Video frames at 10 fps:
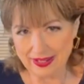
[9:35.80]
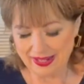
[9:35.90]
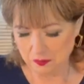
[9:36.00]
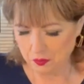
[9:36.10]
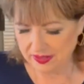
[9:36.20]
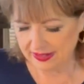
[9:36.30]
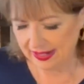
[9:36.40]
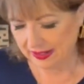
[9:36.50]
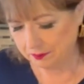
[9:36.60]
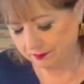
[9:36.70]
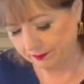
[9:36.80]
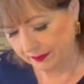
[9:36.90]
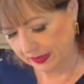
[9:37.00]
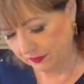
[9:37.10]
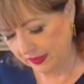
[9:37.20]
I didn't want to tell him
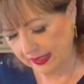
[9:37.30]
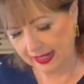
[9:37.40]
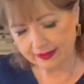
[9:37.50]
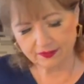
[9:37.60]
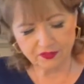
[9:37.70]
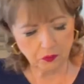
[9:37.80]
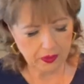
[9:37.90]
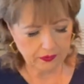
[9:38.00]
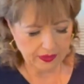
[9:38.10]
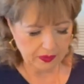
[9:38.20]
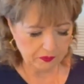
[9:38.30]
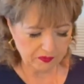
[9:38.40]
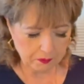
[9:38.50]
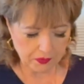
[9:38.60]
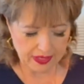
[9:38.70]
because he liked it so well and he was
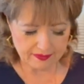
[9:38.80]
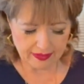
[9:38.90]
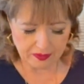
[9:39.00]
impressed.